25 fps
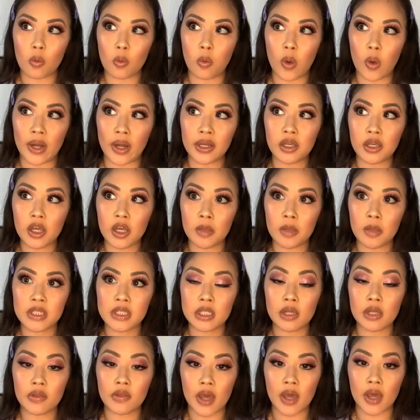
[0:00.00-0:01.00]
when it comes
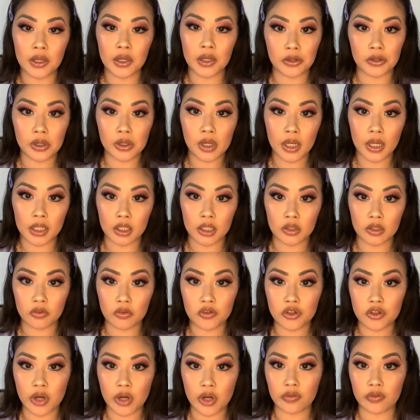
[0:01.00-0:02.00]
to that, you're kind of
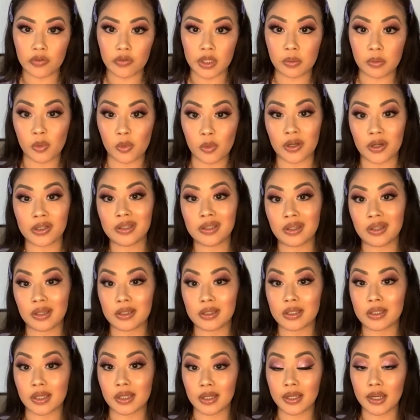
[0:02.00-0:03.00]
traveling more into the
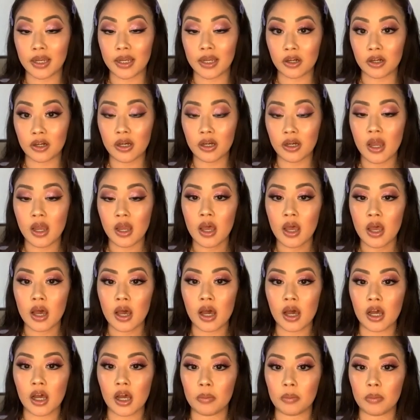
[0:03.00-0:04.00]
skincare.
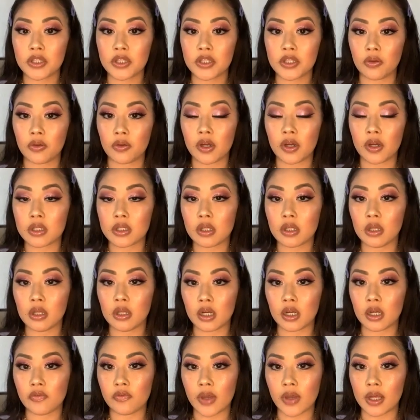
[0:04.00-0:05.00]
So there's a
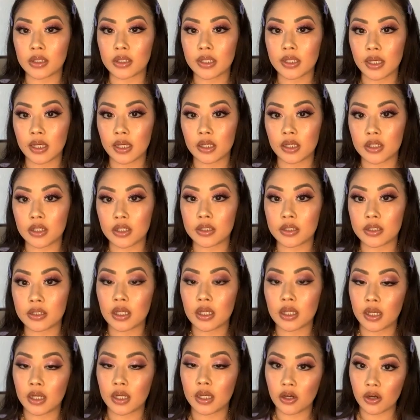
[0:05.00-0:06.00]
lot of anti-aging
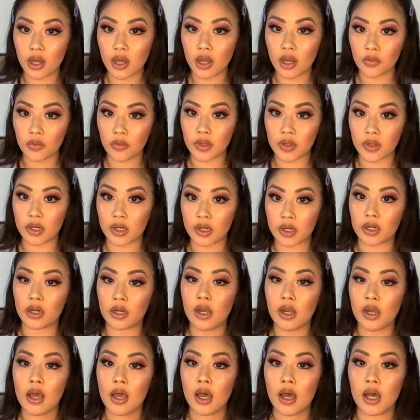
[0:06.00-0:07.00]
skincare out there.
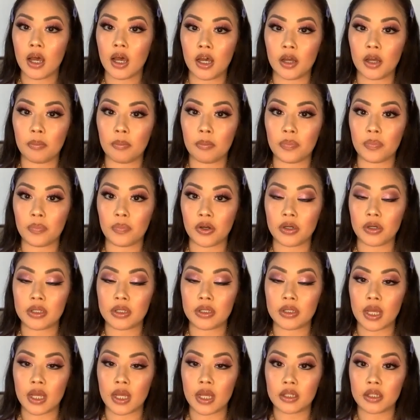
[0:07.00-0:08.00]
There's
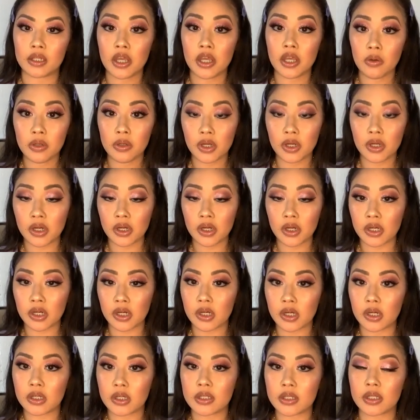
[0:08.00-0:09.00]
like
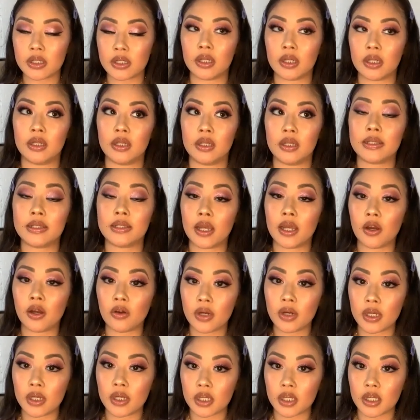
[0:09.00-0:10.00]
toners and
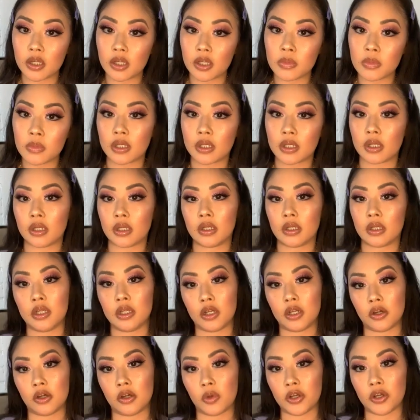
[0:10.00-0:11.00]
serums and, you
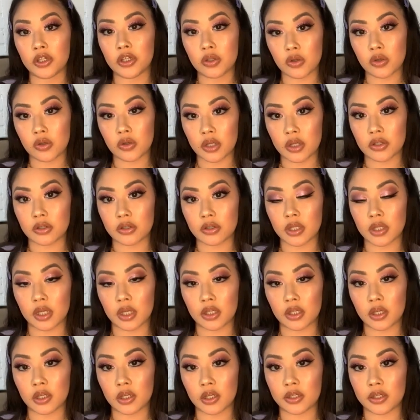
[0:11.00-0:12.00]
know, moisturizers that
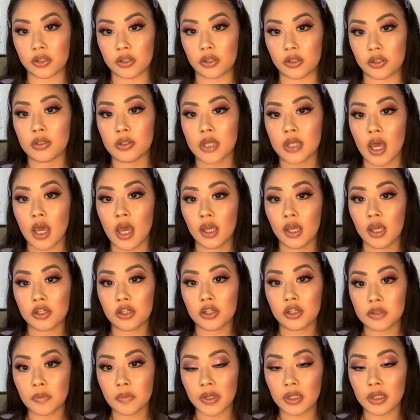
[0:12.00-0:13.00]
you can use. You
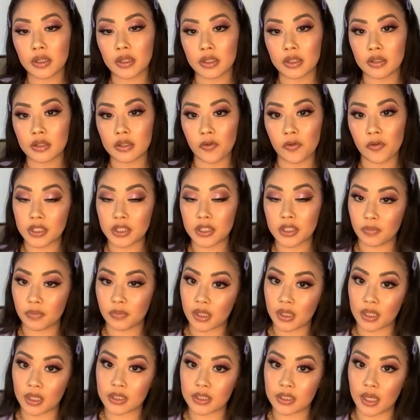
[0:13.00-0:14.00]
just want to look for something
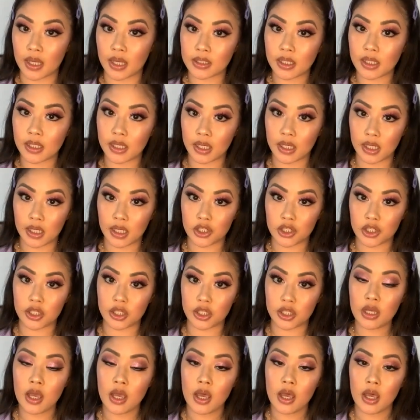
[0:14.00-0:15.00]
that's
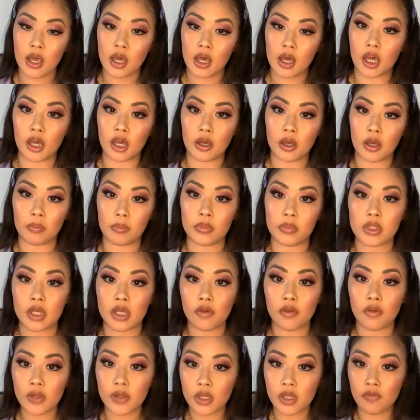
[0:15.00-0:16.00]
anti-aging.
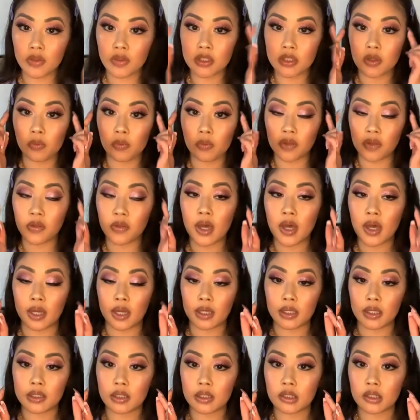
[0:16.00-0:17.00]
Definitely if it's around the
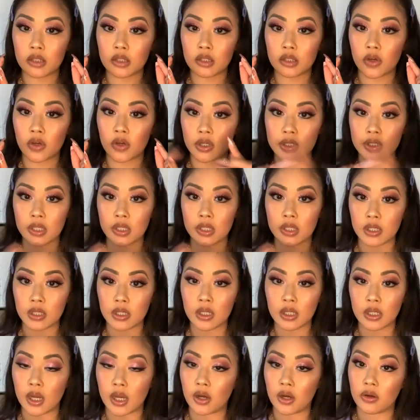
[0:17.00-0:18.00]
eyes, it's a very
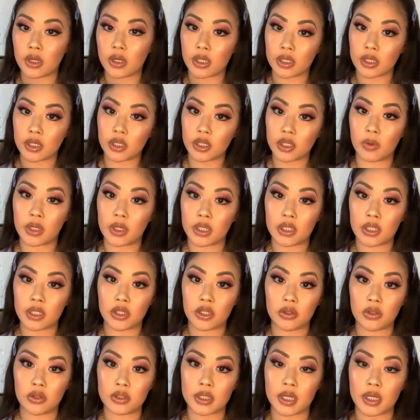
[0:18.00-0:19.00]
delicate area. You want to
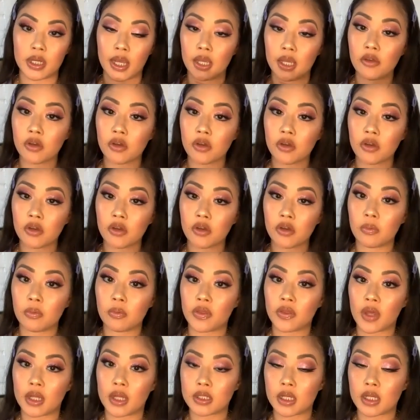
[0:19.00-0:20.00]
use an eye cream
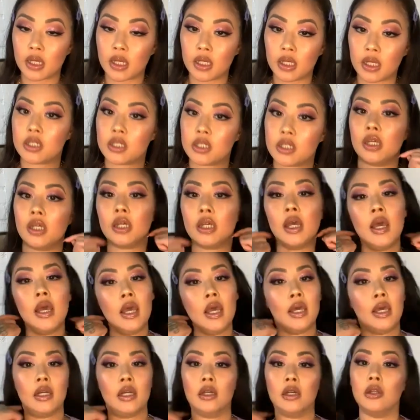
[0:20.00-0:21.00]
with anti-aging
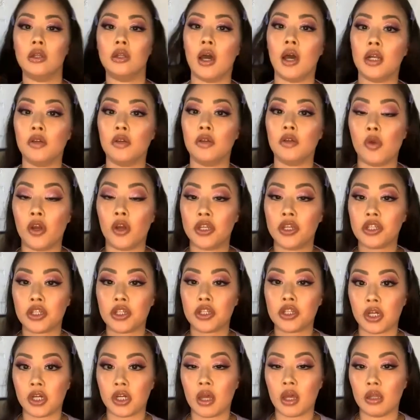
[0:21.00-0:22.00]
and a lot of
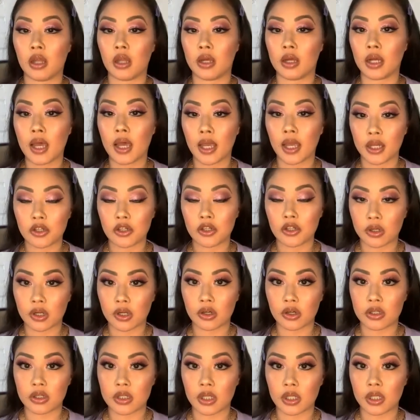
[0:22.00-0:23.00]
moisture, a lot of
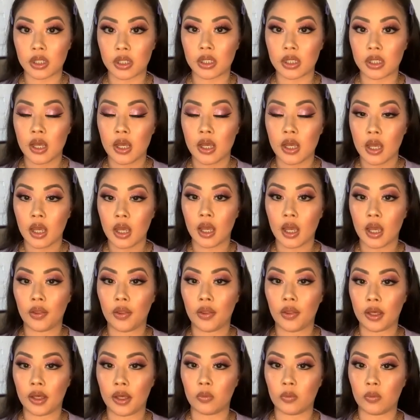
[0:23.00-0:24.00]
hydrators in it. And
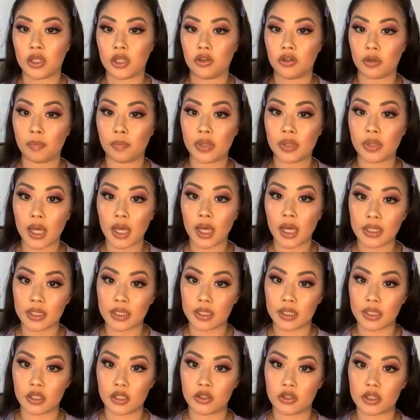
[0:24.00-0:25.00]
then when you apply
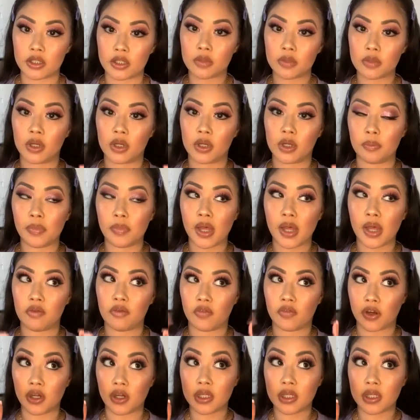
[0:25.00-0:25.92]
it, you just want to apply